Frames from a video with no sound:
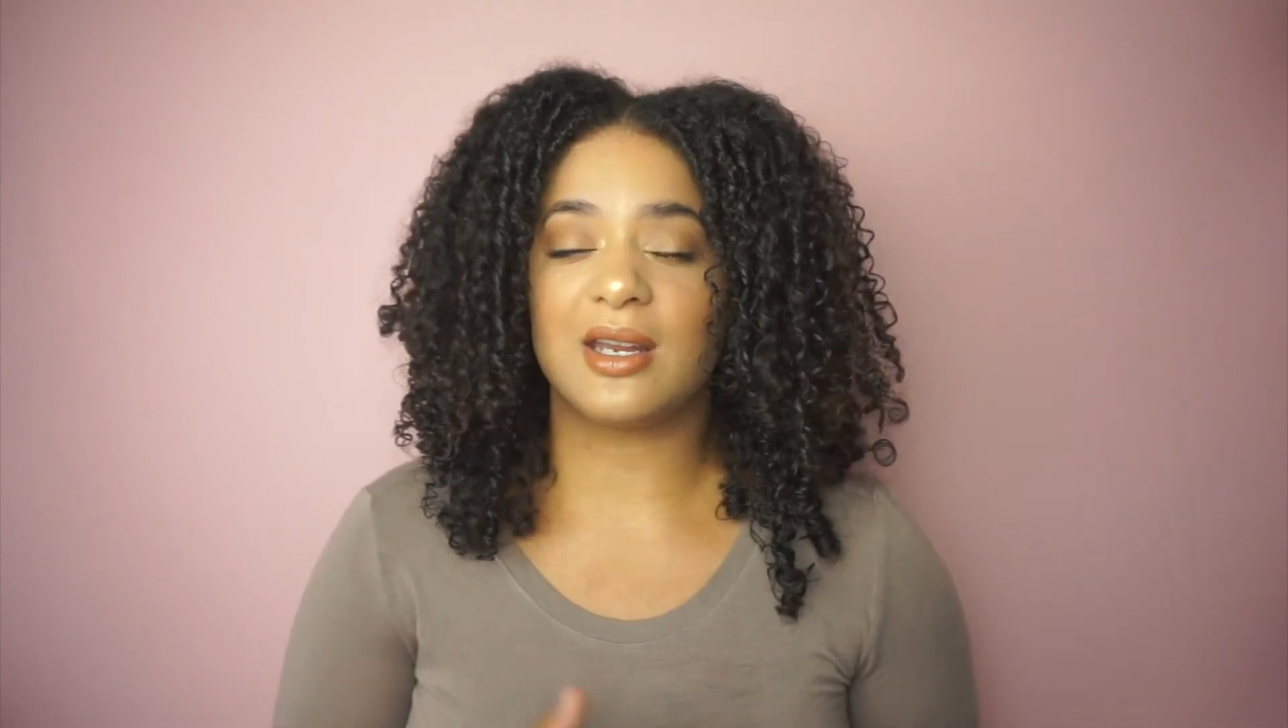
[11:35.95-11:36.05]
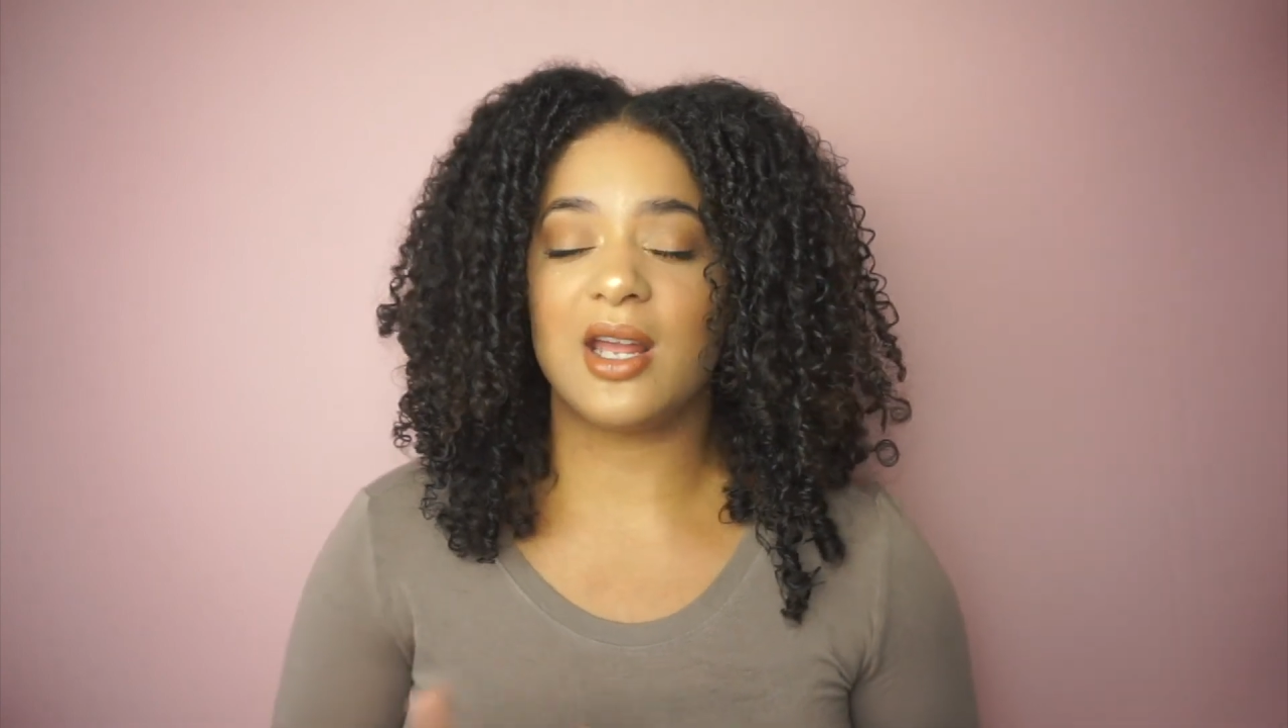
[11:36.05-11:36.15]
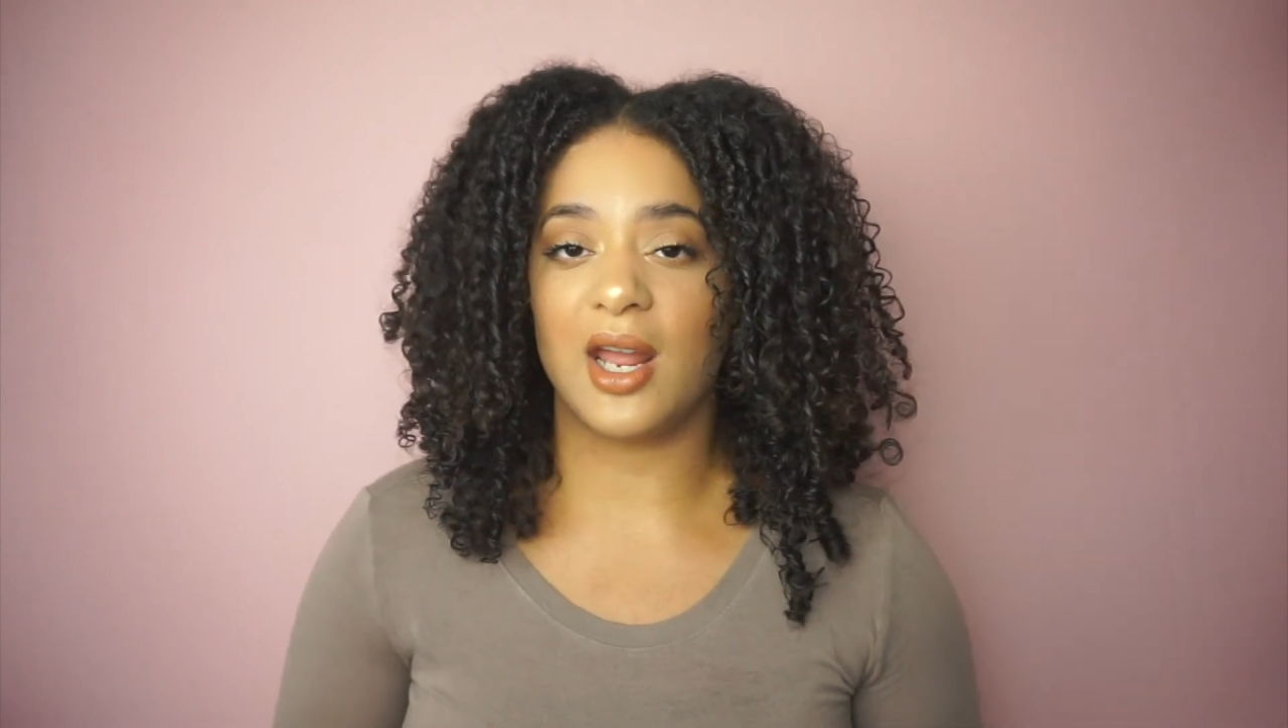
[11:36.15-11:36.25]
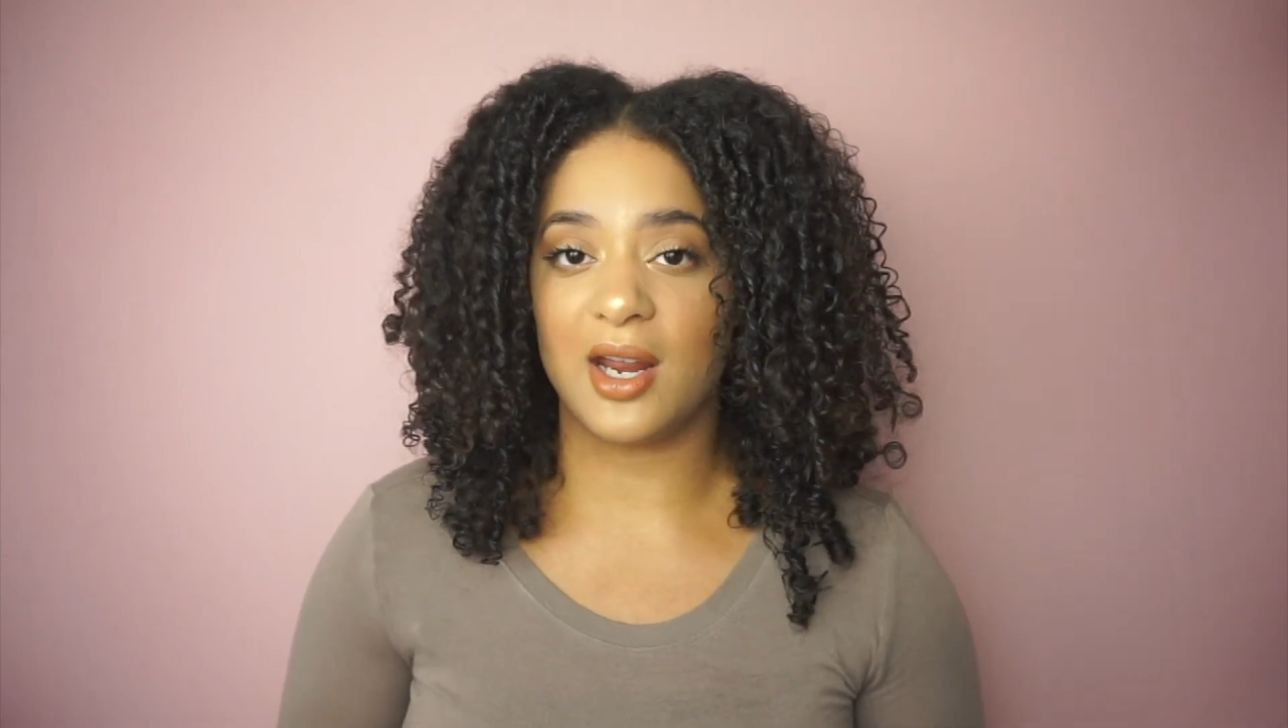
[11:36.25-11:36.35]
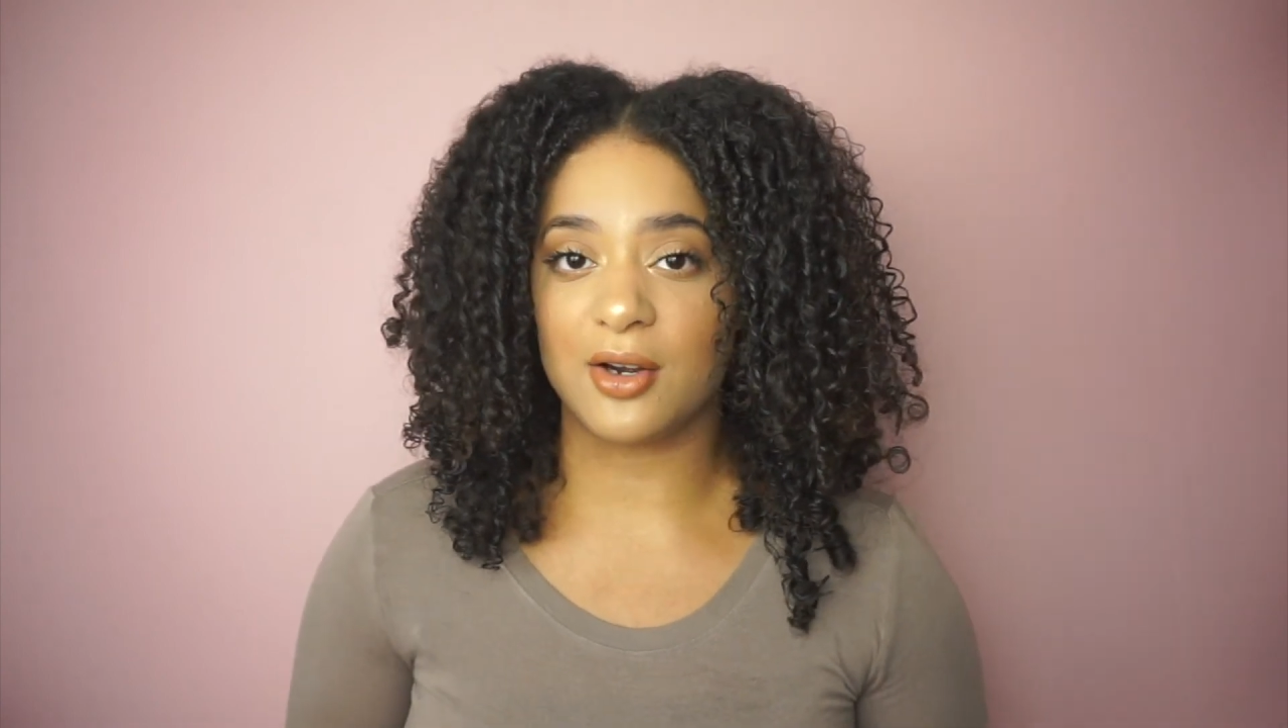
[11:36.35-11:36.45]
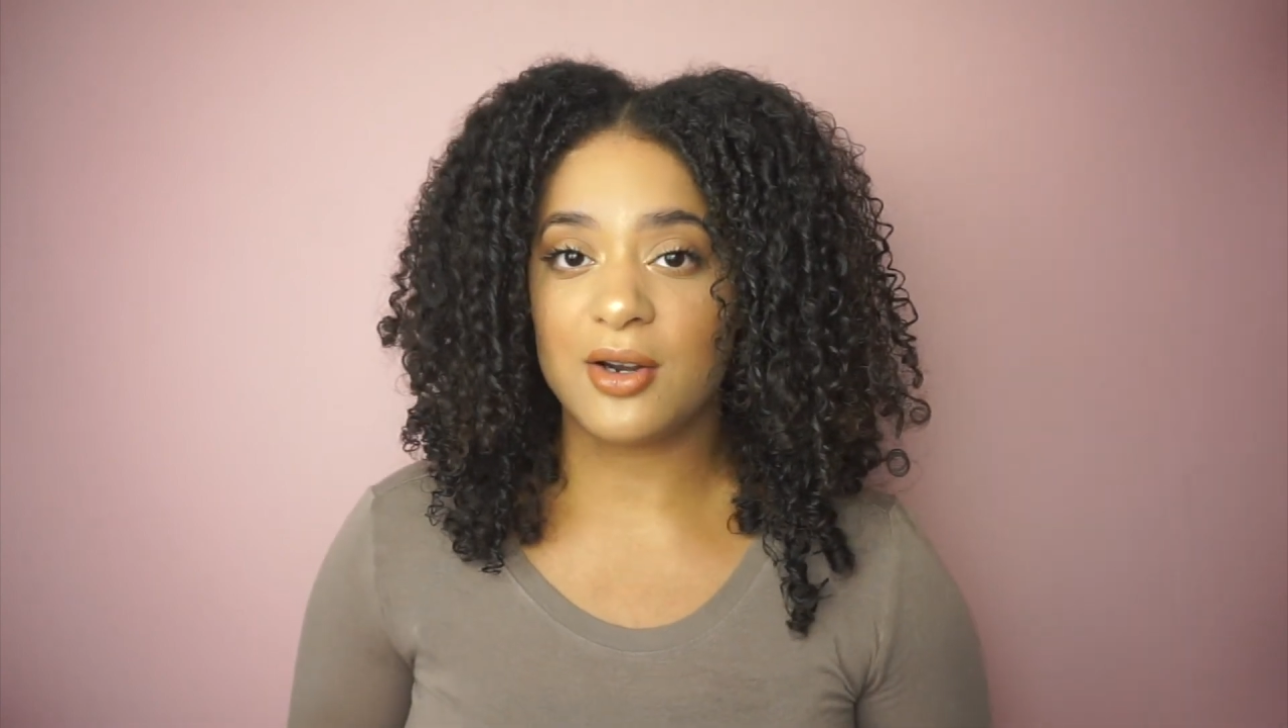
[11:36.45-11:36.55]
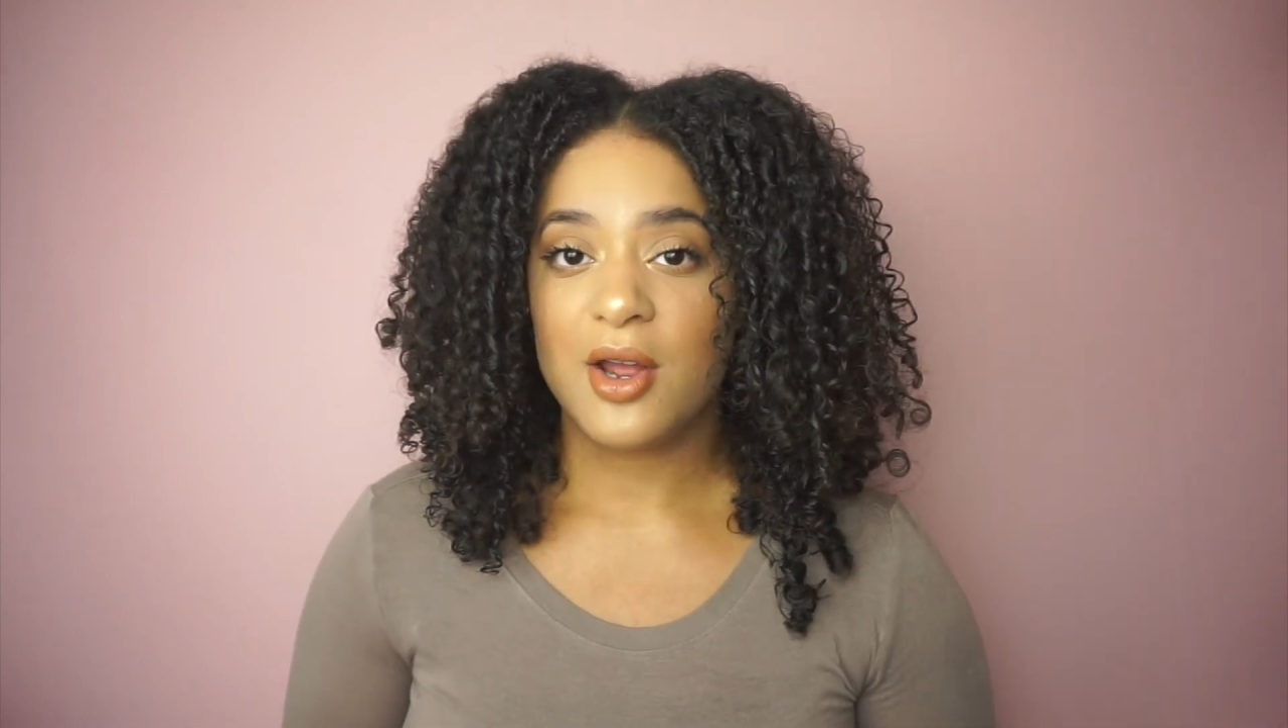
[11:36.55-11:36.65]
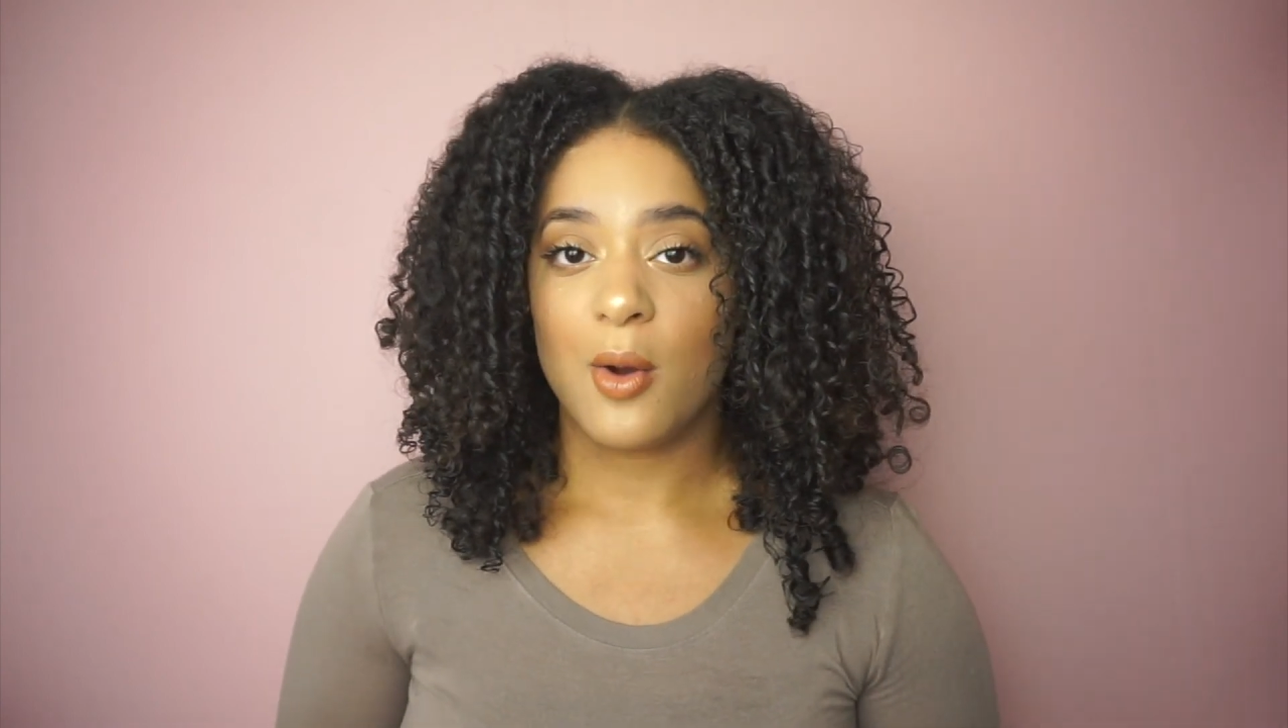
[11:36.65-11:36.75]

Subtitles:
hair,